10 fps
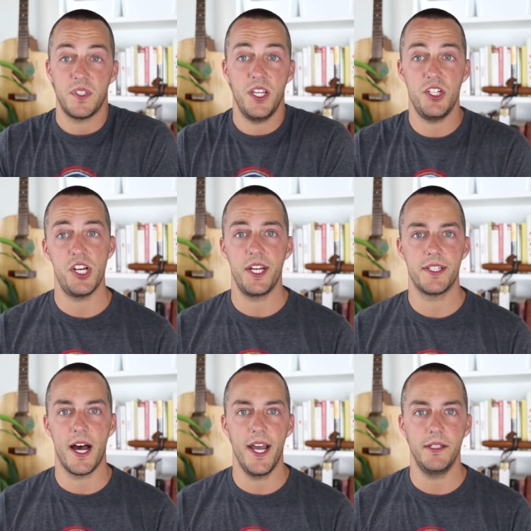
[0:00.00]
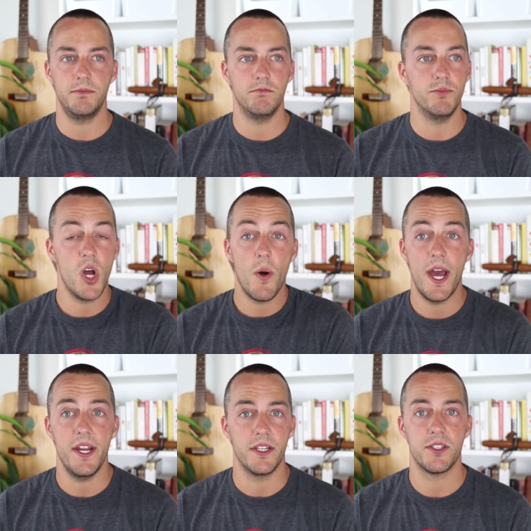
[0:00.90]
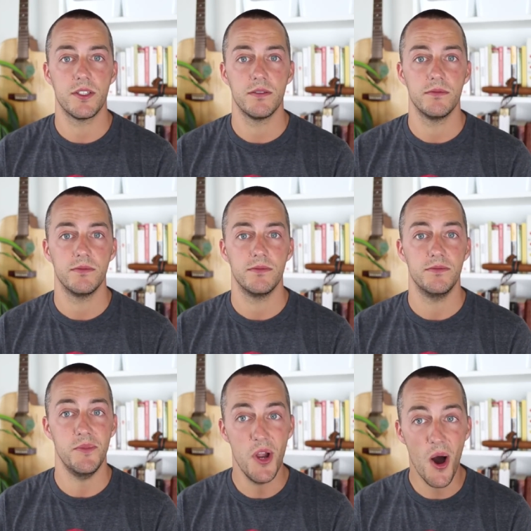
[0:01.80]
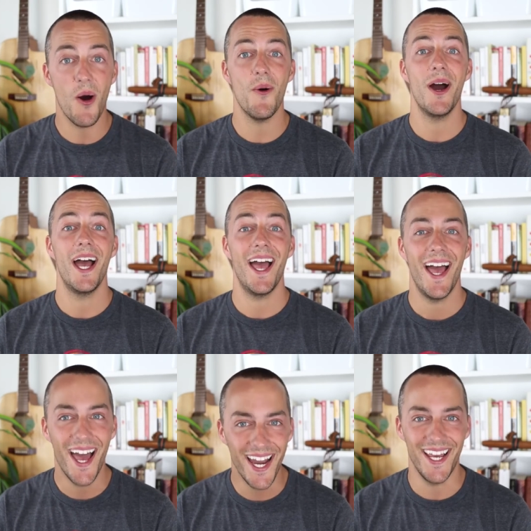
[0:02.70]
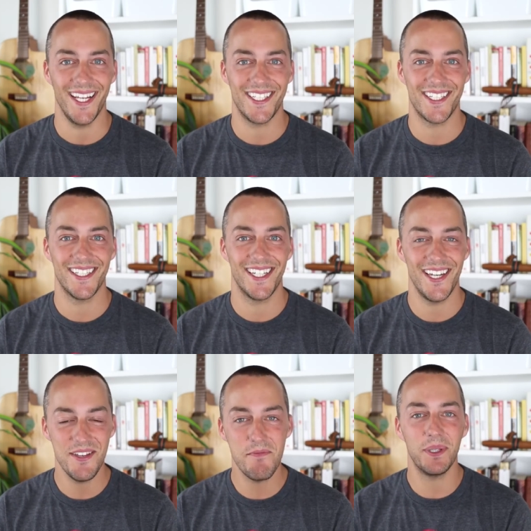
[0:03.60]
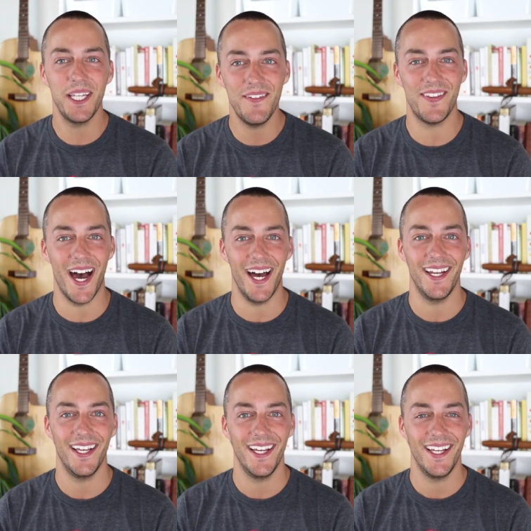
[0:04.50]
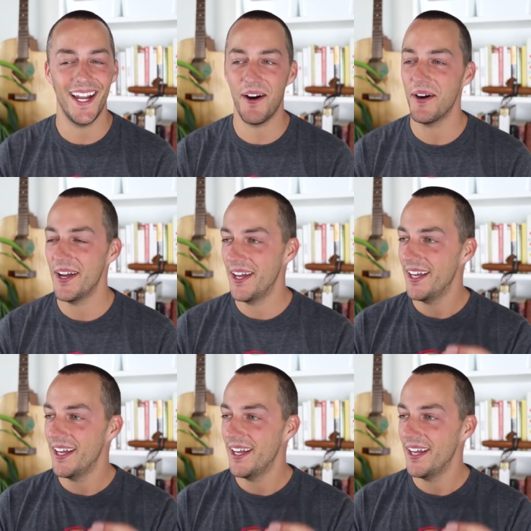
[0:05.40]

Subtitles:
Ketogenic diet, no headaches. No headaches. Can you believe that? Now,